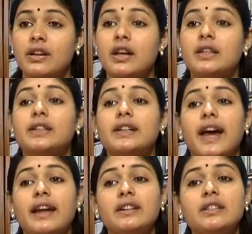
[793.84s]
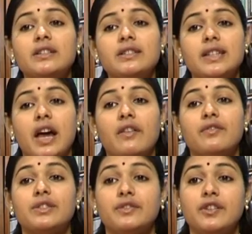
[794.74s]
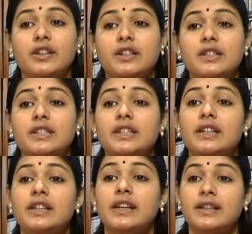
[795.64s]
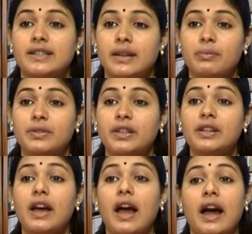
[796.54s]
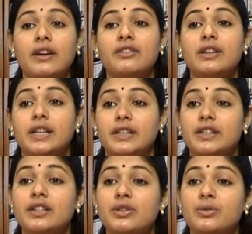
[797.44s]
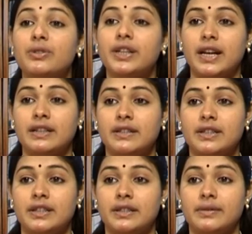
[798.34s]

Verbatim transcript: the characters have difficulty in accepting and relating to reality.